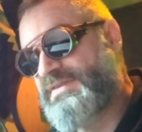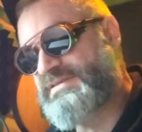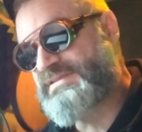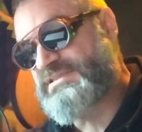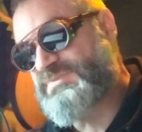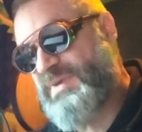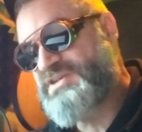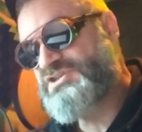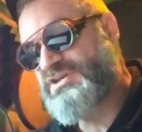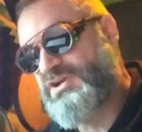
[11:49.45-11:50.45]
The
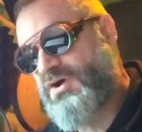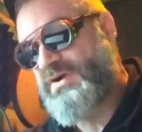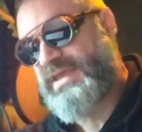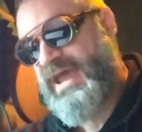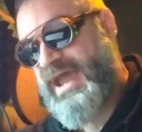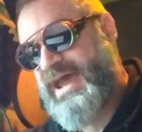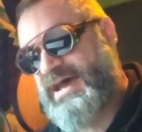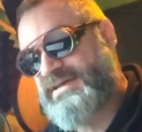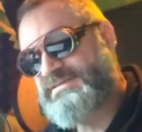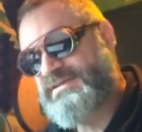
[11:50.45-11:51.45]
suspension it already
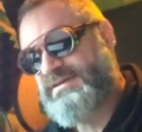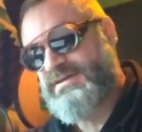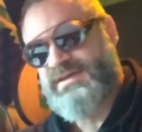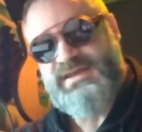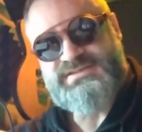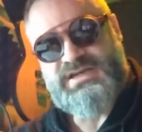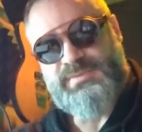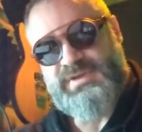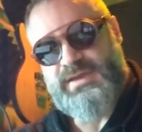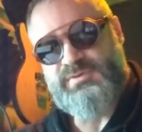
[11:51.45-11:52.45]
has is
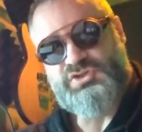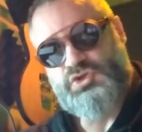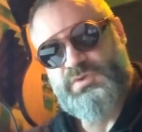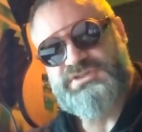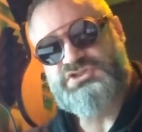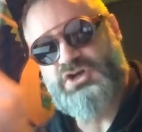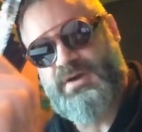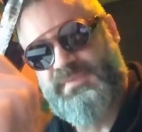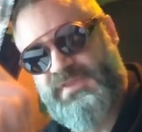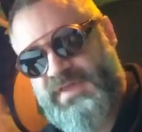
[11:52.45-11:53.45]
going to be able to do its
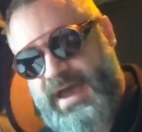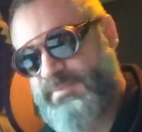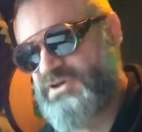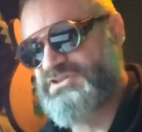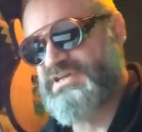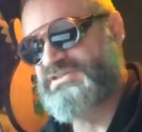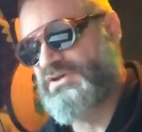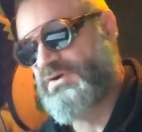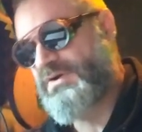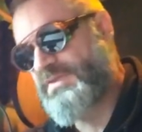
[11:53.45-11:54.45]
job that much
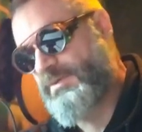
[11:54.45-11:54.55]
easier.